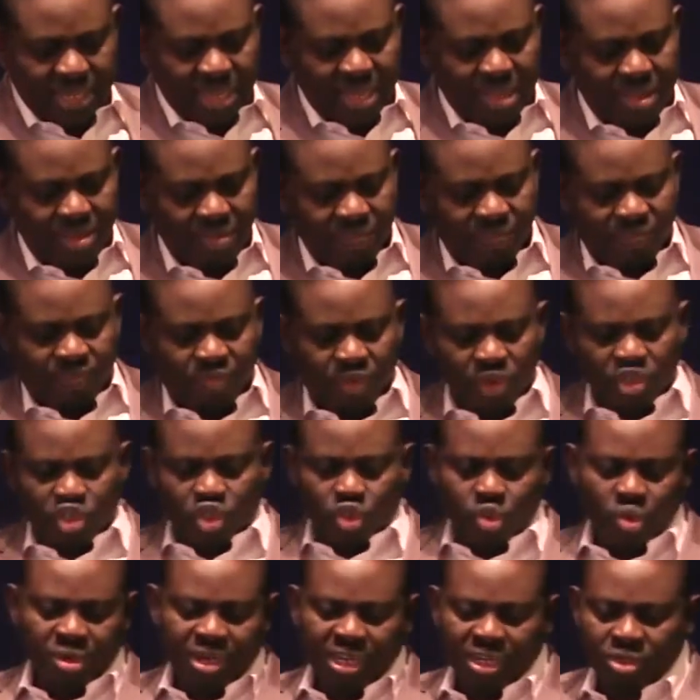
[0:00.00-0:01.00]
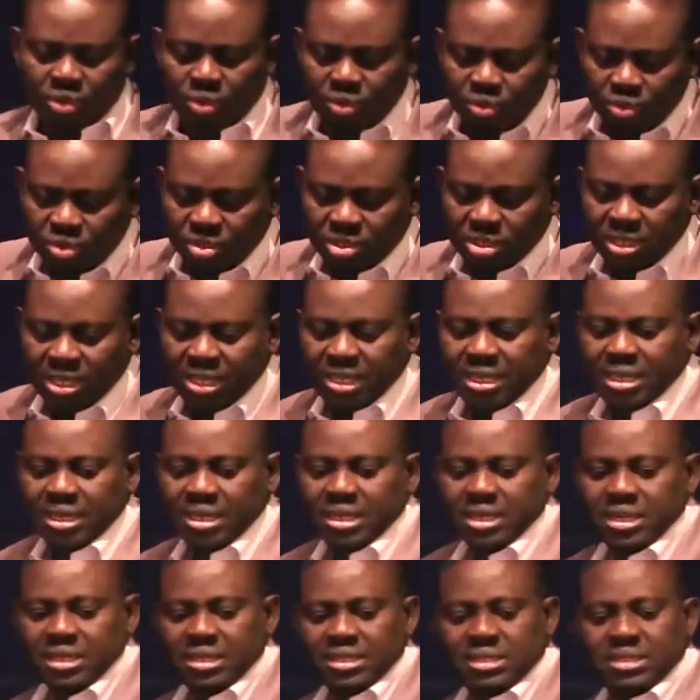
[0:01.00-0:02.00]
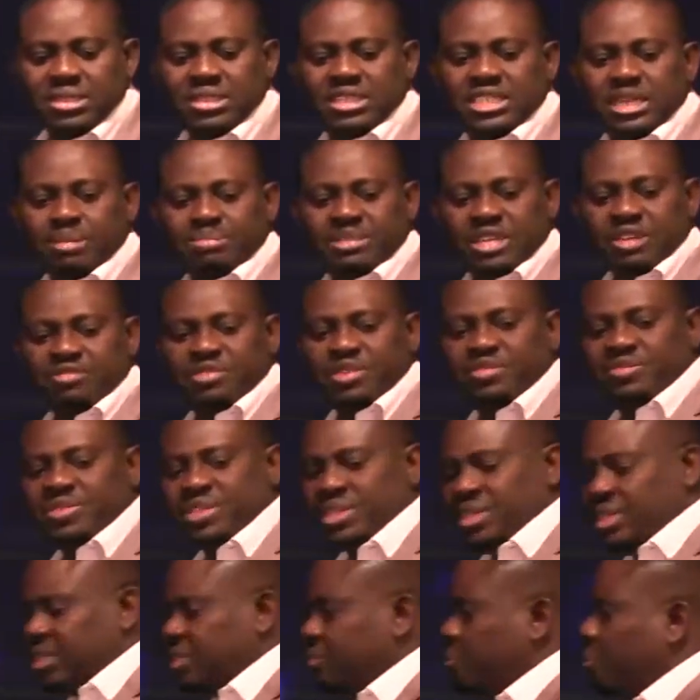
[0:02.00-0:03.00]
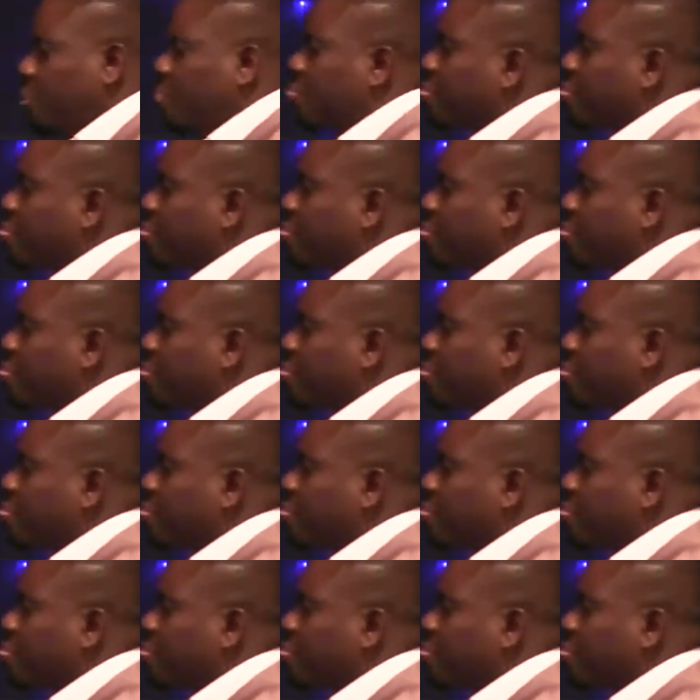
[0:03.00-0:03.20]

1 Chronicles chapter 15,